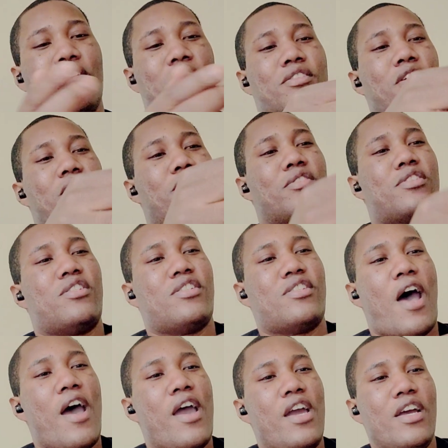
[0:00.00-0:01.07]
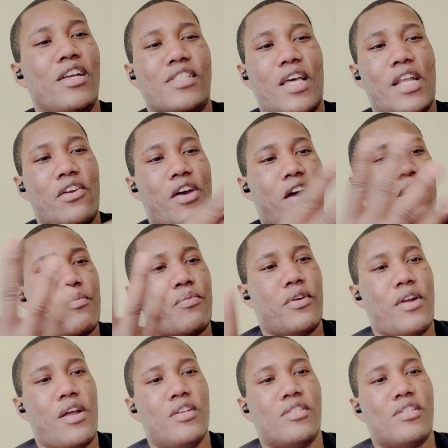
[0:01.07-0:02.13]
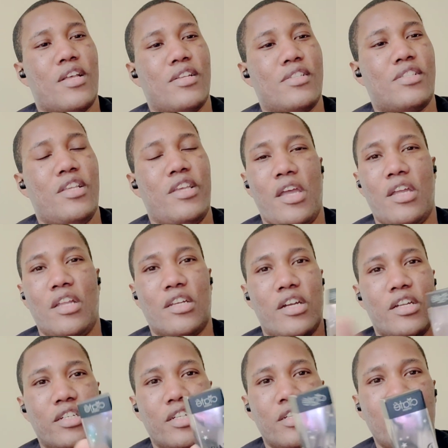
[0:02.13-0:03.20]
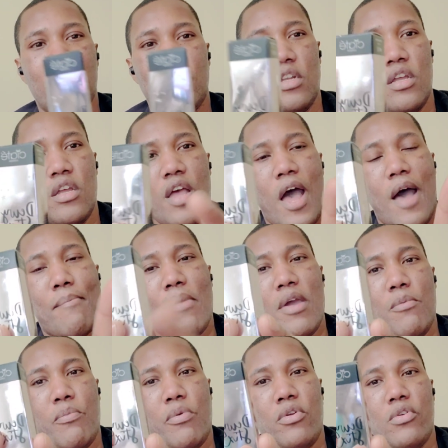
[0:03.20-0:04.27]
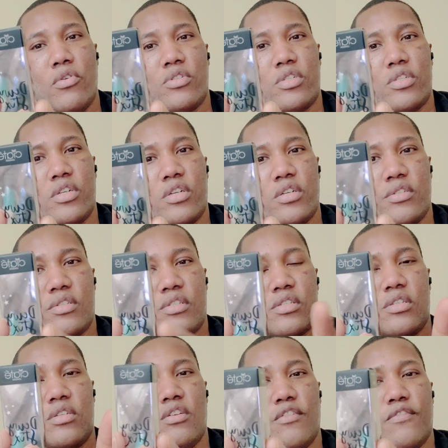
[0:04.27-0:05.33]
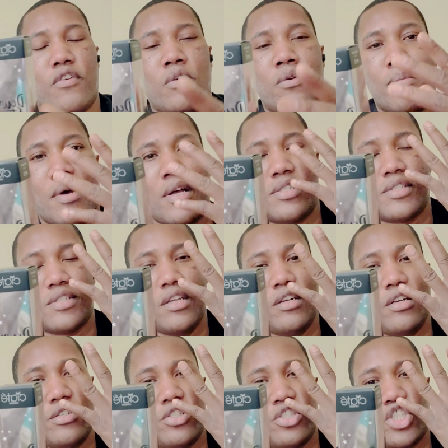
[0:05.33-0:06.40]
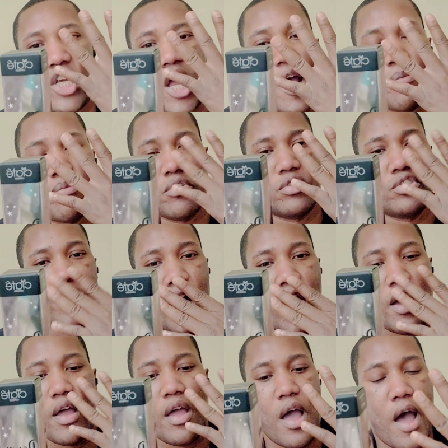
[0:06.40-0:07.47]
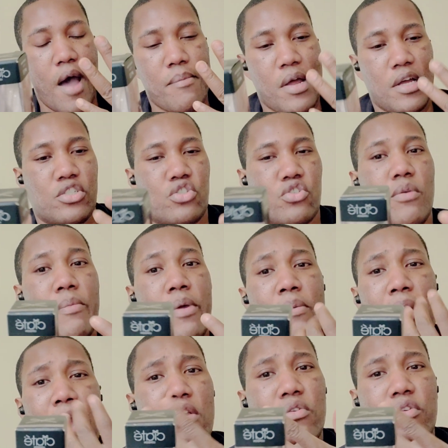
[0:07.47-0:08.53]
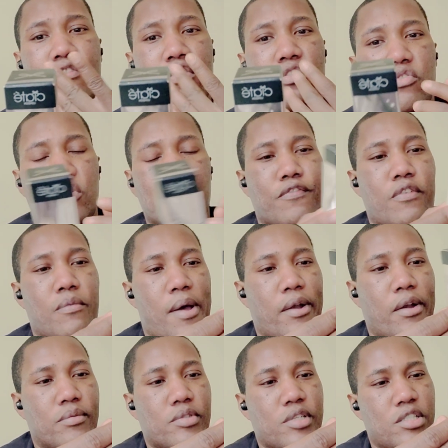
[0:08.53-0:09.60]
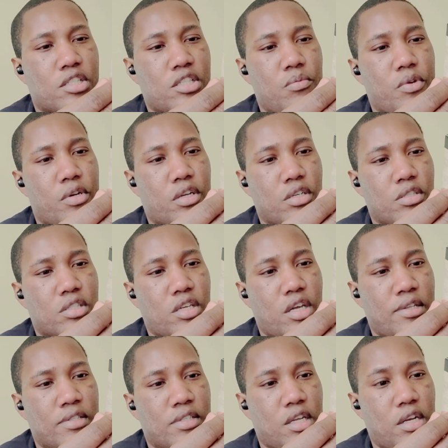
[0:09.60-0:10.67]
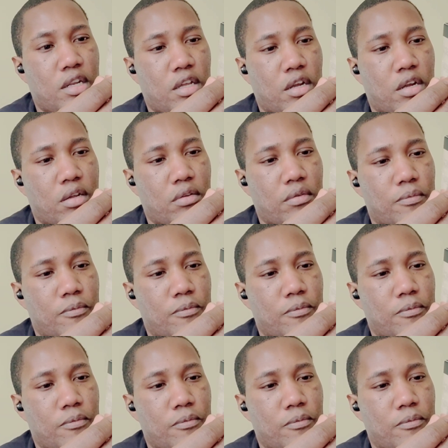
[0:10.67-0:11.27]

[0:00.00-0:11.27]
So Siades, I don't know how to pronounce that, C8 London. I might be using this for when my skin looks chapped or dry. I'm not sure. Maybe I'll even use it for my lips. Let's see what it contains in here.